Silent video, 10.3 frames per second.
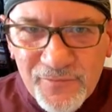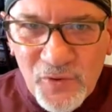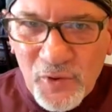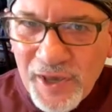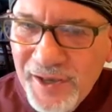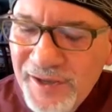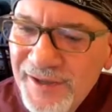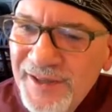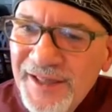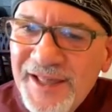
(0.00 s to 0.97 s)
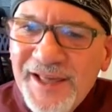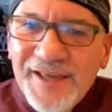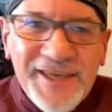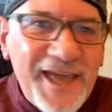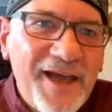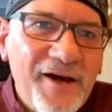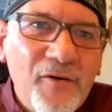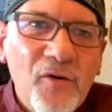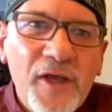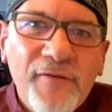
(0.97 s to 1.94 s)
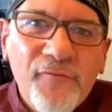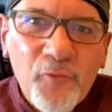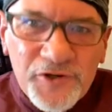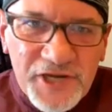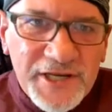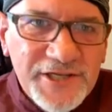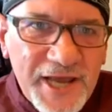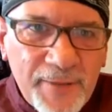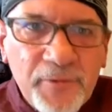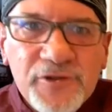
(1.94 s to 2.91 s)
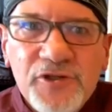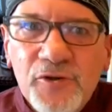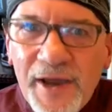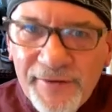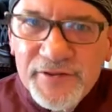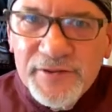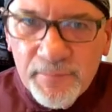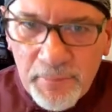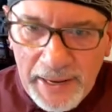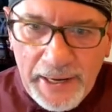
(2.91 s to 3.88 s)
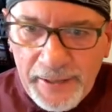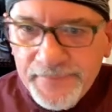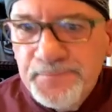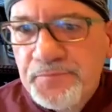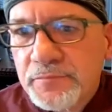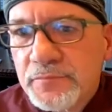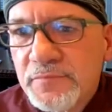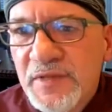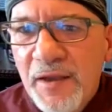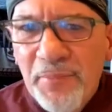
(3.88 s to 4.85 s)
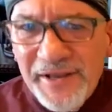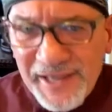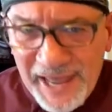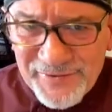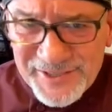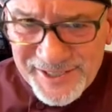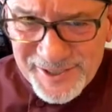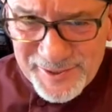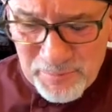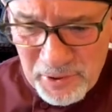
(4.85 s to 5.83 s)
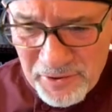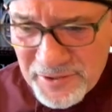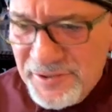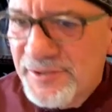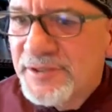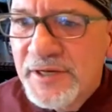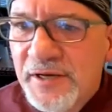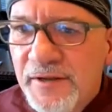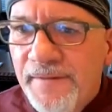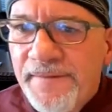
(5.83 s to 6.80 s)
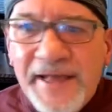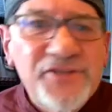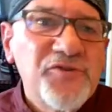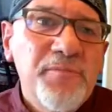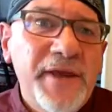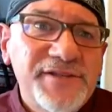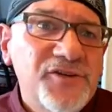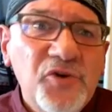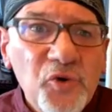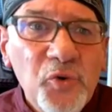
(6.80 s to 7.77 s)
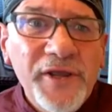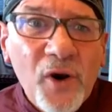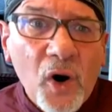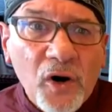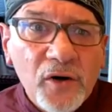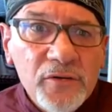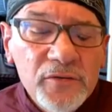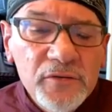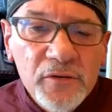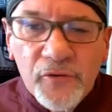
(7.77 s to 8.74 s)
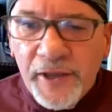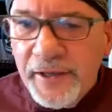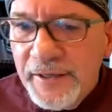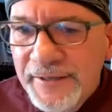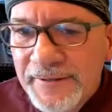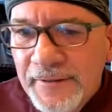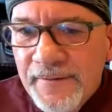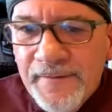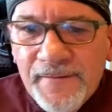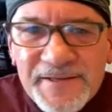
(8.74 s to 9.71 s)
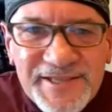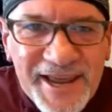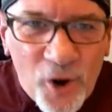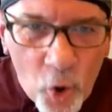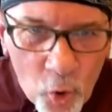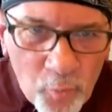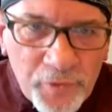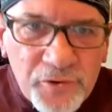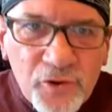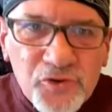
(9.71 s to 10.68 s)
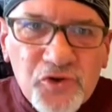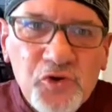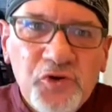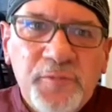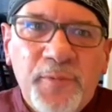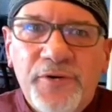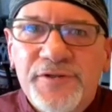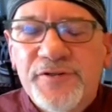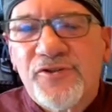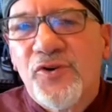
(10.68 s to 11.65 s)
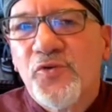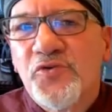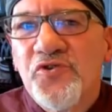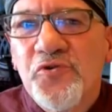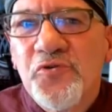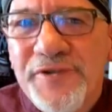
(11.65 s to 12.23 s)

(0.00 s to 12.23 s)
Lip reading: Okay. Yeah. When change happens, you have some pain, but life's experiences, that's who makes us who we are. Okay. Stay open to those new experiences, those new